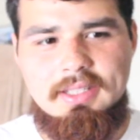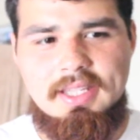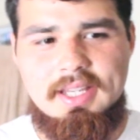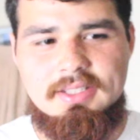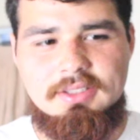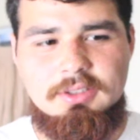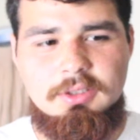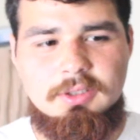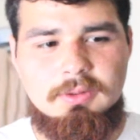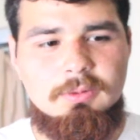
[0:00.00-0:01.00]
yeah, just,
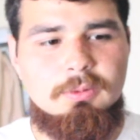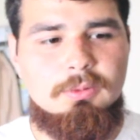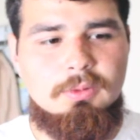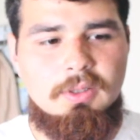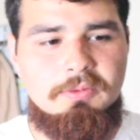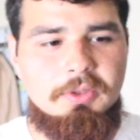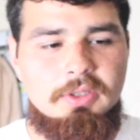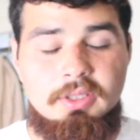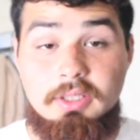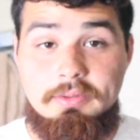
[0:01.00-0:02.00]
you know, if
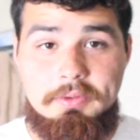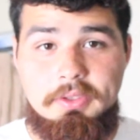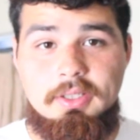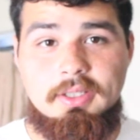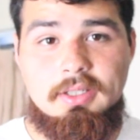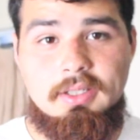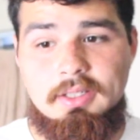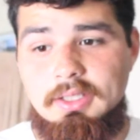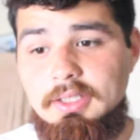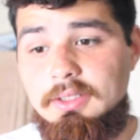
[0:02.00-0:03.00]
you're, if you're
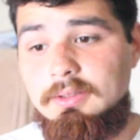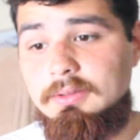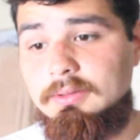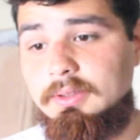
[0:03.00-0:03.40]
younger, you know,